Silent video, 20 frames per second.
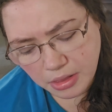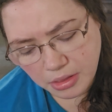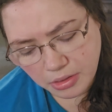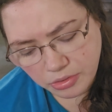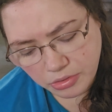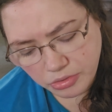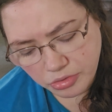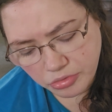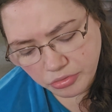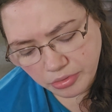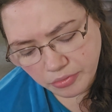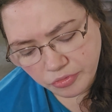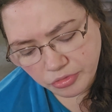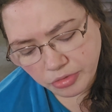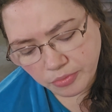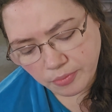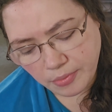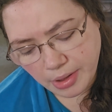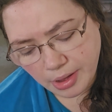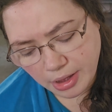the
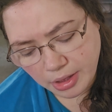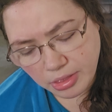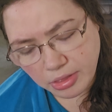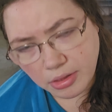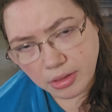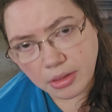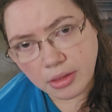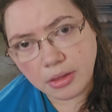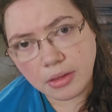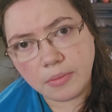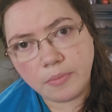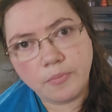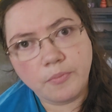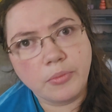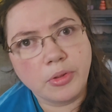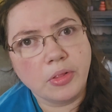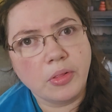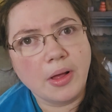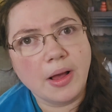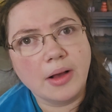description box
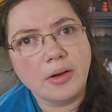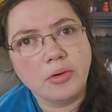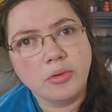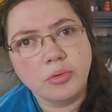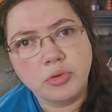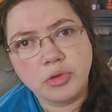below.